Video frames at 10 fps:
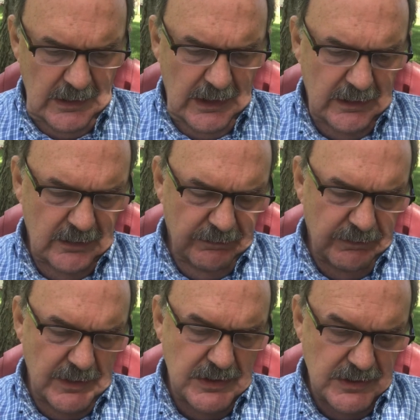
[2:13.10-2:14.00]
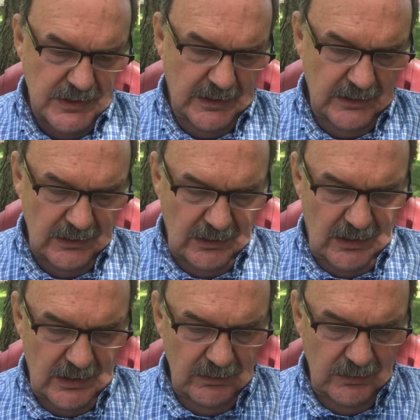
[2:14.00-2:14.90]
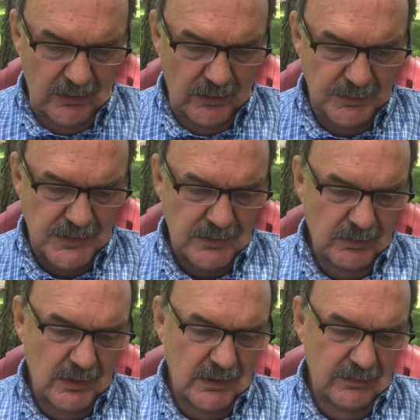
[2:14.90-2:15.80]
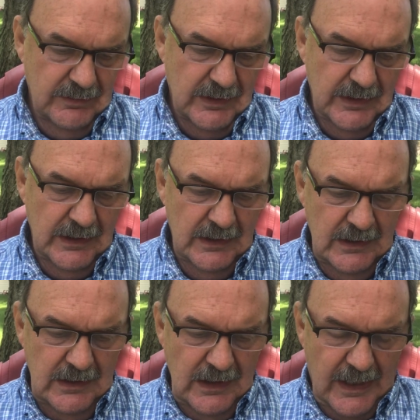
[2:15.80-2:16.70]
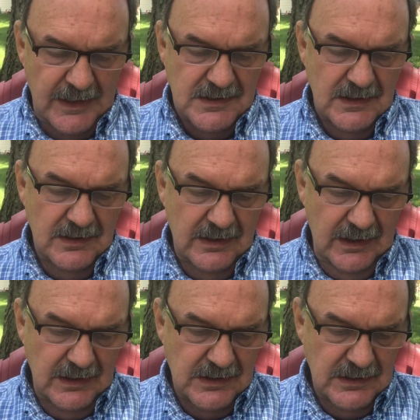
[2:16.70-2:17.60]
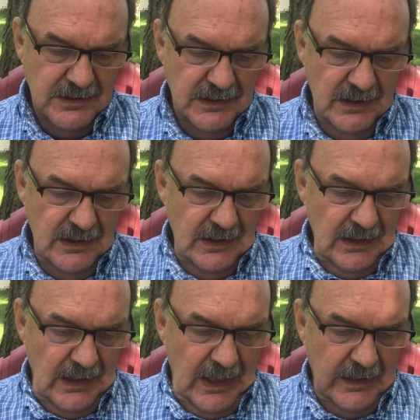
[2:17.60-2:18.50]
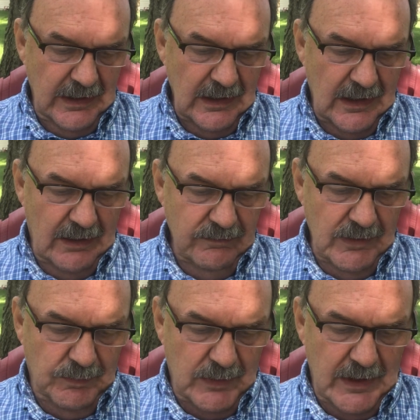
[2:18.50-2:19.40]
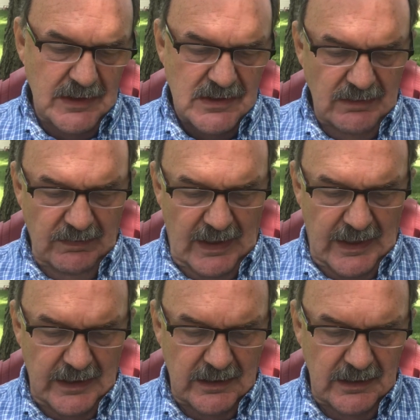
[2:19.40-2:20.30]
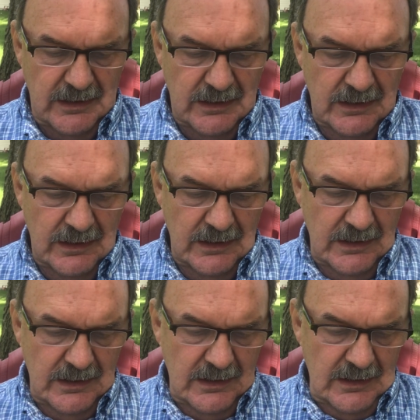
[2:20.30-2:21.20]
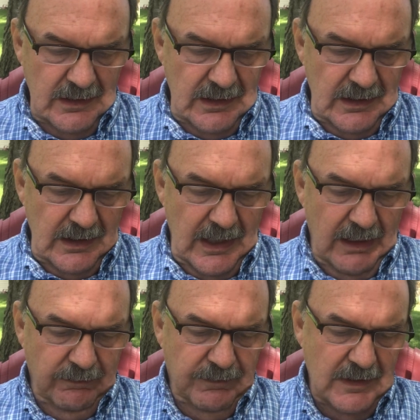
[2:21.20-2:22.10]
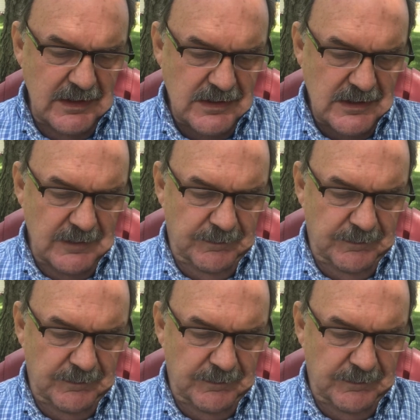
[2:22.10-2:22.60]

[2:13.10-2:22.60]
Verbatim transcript: And their fringes on their long robes were very ostentatious and they love the place of honor at feasts